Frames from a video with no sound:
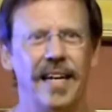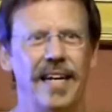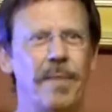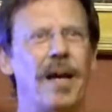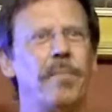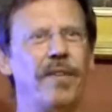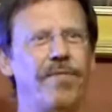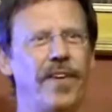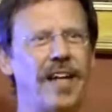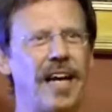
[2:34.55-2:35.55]
he made me
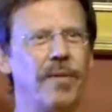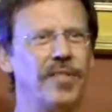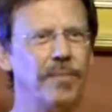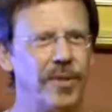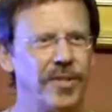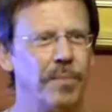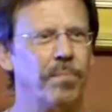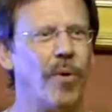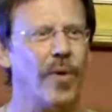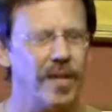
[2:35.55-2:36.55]
feel like it was the most
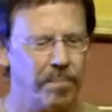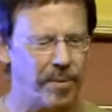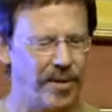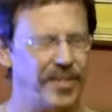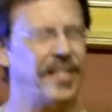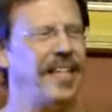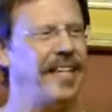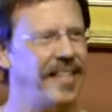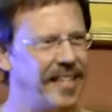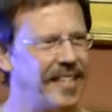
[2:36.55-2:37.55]
important person
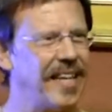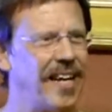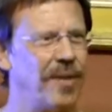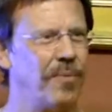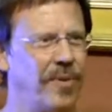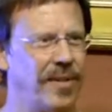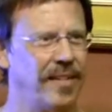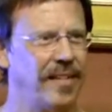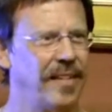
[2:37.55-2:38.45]
in the entire world.